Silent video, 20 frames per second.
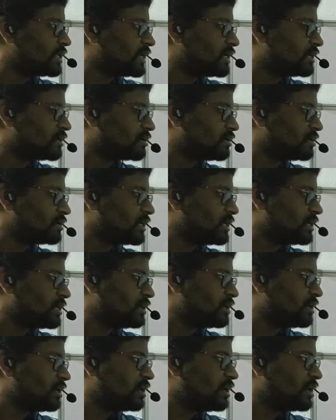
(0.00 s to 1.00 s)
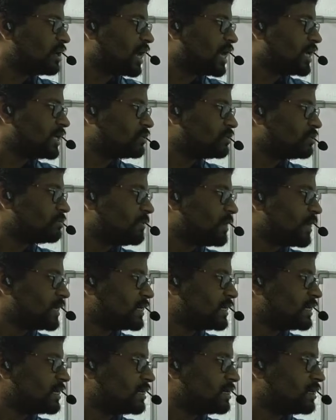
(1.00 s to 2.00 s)
electron here, I wrote
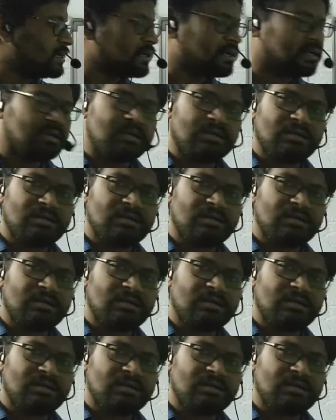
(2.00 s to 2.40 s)
pairing here.